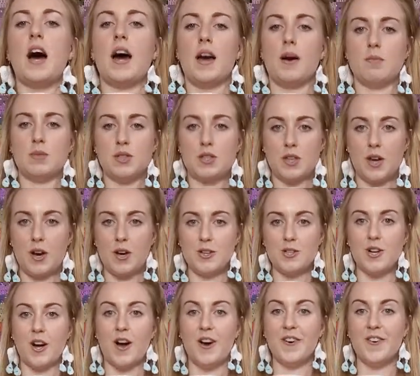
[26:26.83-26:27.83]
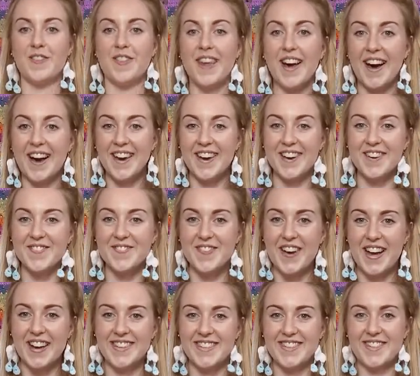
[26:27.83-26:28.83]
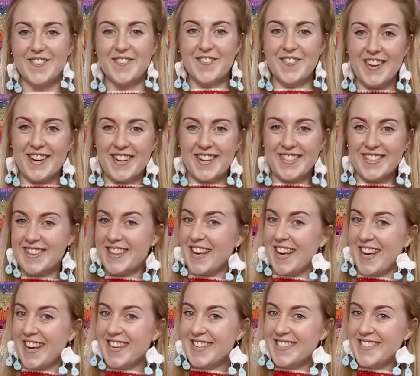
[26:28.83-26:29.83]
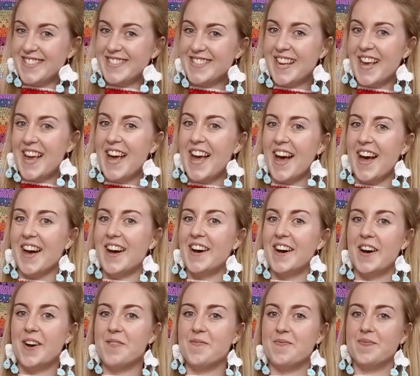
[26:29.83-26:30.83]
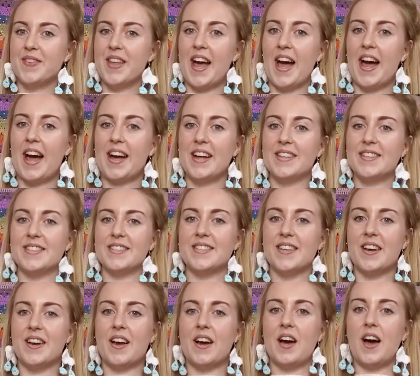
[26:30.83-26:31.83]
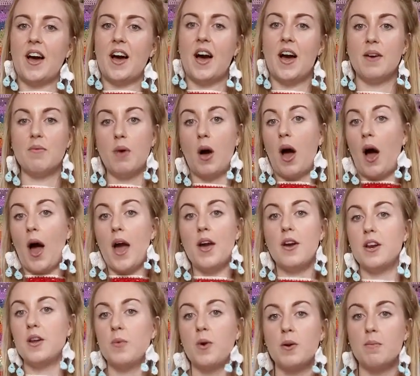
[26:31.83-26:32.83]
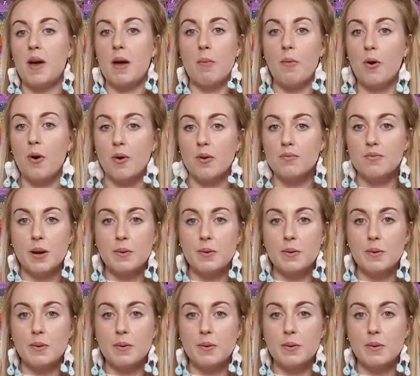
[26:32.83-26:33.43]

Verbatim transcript: I am so chuffed that I have managed to finish this um, and I, I only want to make more.